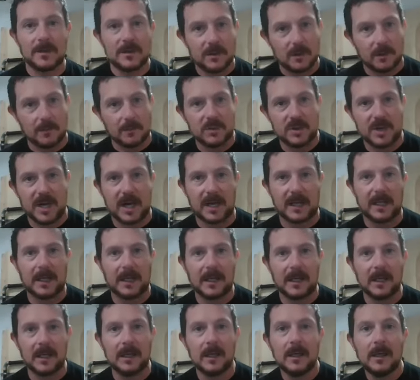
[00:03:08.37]
So I'm
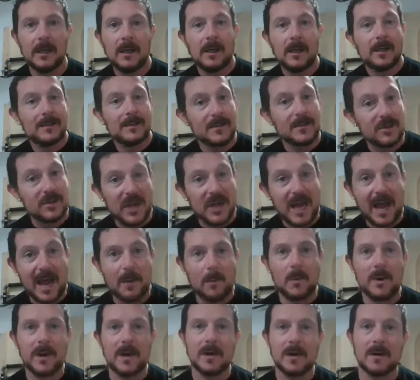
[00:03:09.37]
checking the
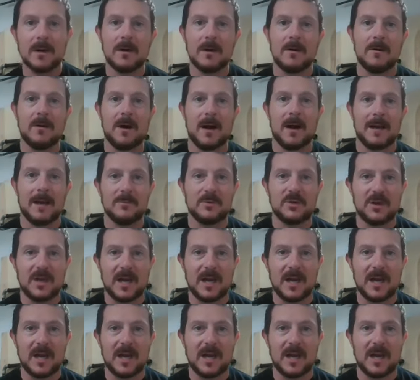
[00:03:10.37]
chat window, I'm
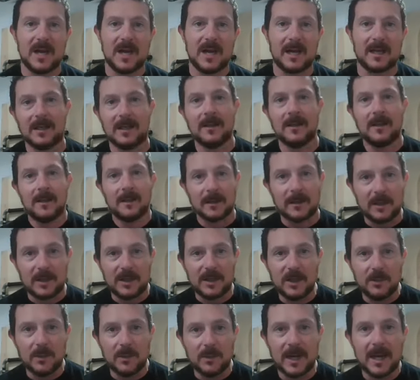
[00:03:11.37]
checking
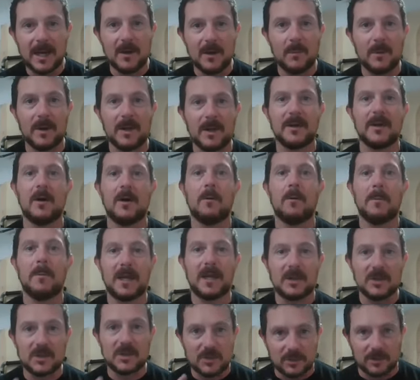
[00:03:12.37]
the Q&A window,
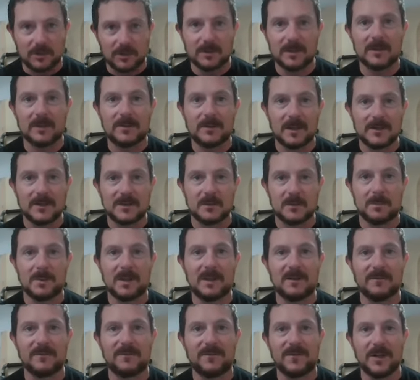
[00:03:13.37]
making sure that things are
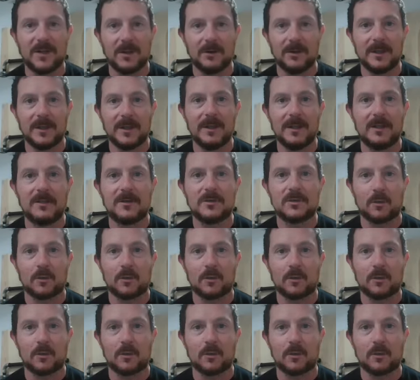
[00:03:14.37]
being fielded.